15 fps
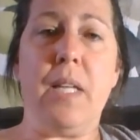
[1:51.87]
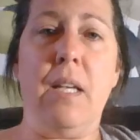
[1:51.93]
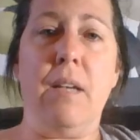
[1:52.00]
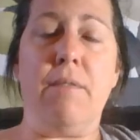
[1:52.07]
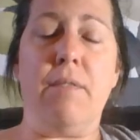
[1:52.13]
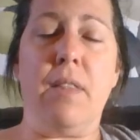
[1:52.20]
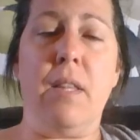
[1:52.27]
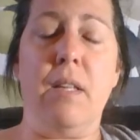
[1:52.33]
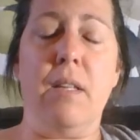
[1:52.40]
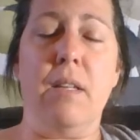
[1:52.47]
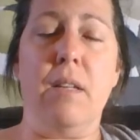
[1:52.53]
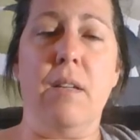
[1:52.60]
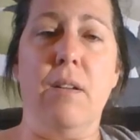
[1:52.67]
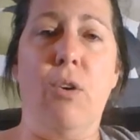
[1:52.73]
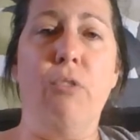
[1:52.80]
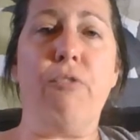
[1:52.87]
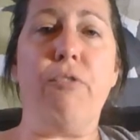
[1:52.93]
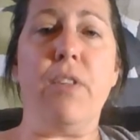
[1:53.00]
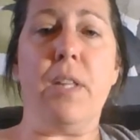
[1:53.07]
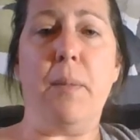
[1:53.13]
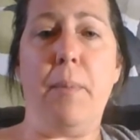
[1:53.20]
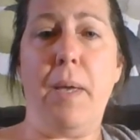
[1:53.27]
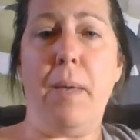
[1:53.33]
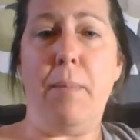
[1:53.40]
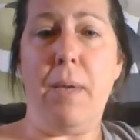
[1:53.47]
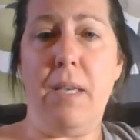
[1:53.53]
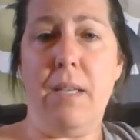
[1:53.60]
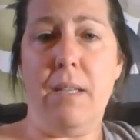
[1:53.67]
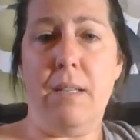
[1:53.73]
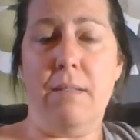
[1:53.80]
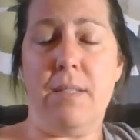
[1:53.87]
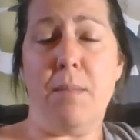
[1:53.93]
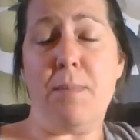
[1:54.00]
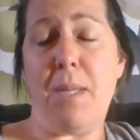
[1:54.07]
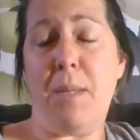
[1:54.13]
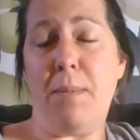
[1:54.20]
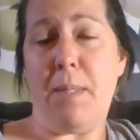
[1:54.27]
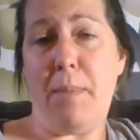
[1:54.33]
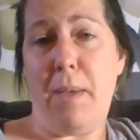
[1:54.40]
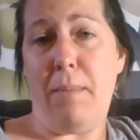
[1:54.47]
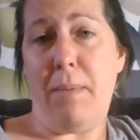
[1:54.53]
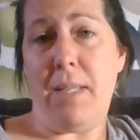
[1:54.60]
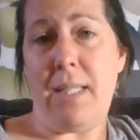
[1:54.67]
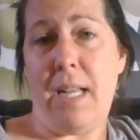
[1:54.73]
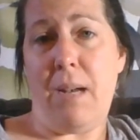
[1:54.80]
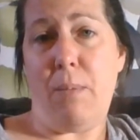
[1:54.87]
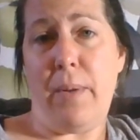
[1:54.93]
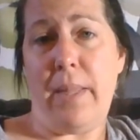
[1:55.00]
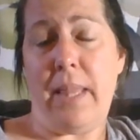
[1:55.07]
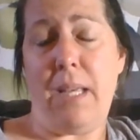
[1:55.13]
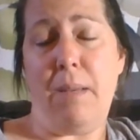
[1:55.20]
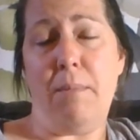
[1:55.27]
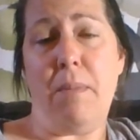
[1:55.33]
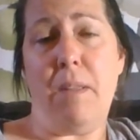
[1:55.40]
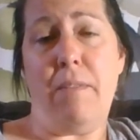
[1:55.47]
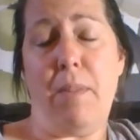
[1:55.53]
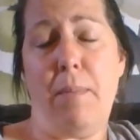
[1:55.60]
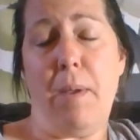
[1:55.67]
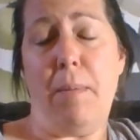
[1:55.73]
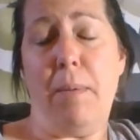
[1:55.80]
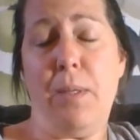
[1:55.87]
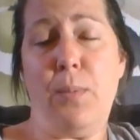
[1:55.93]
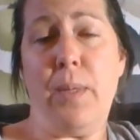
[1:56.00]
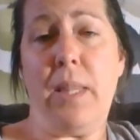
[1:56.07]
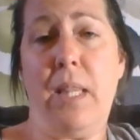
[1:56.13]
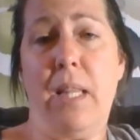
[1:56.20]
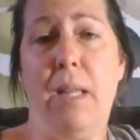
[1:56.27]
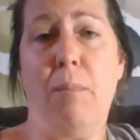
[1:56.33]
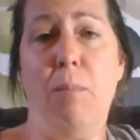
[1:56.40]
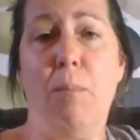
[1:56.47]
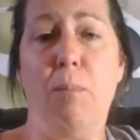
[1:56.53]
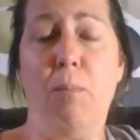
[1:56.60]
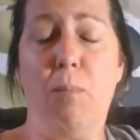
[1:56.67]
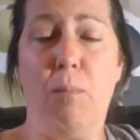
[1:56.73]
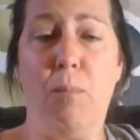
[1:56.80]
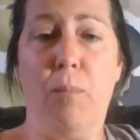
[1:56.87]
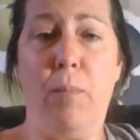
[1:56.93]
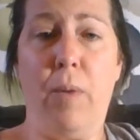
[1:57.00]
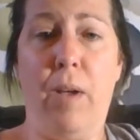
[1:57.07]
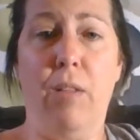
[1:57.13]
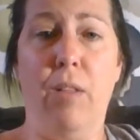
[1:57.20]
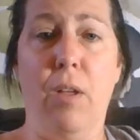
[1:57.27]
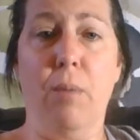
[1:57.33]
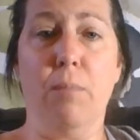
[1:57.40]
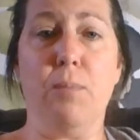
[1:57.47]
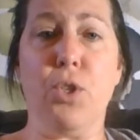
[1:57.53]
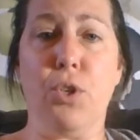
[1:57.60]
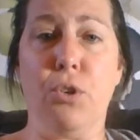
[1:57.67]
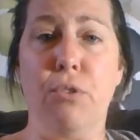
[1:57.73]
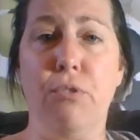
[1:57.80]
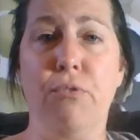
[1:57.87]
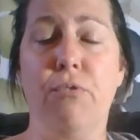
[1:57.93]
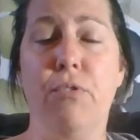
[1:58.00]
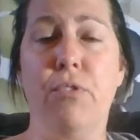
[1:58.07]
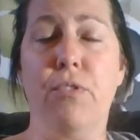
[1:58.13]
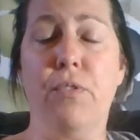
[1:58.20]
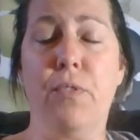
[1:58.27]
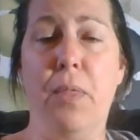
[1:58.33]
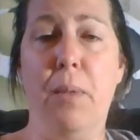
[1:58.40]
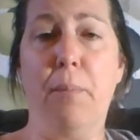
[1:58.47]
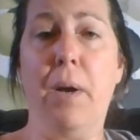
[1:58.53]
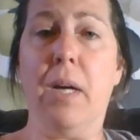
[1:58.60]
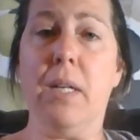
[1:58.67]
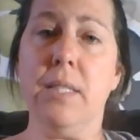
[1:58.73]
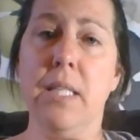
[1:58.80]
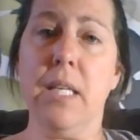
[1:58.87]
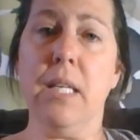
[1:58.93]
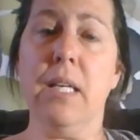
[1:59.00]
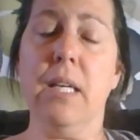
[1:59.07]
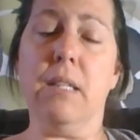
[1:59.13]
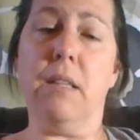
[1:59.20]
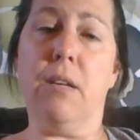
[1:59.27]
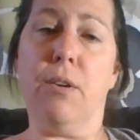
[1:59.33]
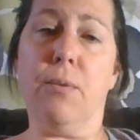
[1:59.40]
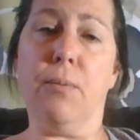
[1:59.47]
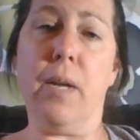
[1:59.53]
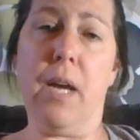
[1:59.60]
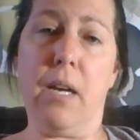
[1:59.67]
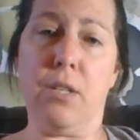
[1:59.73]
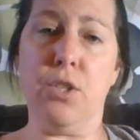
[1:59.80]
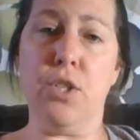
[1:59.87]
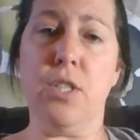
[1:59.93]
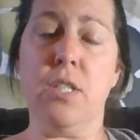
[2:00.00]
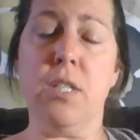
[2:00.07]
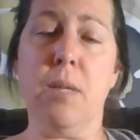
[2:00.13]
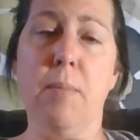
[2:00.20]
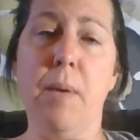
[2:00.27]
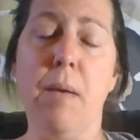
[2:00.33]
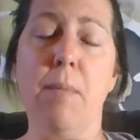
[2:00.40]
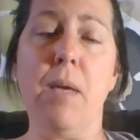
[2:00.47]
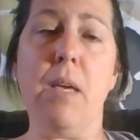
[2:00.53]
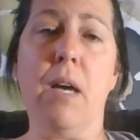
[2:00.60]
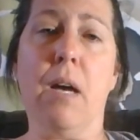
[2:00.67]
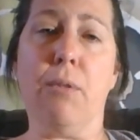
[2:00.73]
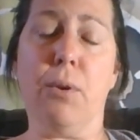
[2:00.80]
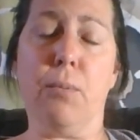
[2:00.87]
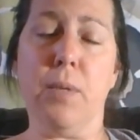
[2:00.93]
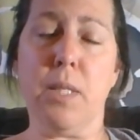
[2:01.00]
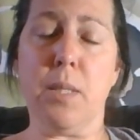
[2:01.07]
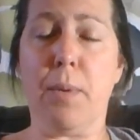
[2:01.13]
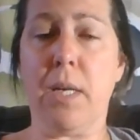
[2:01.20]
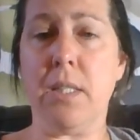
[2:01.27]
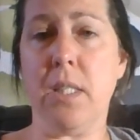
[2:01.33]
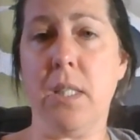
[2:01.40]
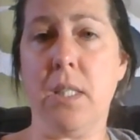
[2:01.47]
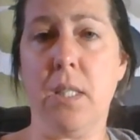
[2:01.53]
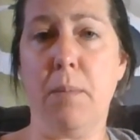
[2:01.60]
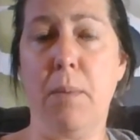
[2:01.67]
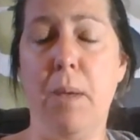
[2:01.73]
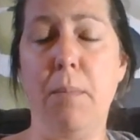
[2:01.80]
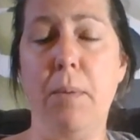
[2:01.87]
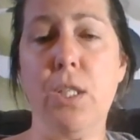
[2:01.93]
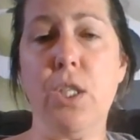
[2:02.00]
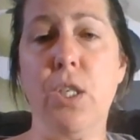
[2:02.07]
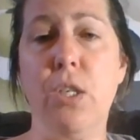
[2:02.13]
Hopefully the baby, sometimes the baby's not with them. If the baby's with them, I'll observe the bonding and their reaction to the baby, how they're responding to the baby's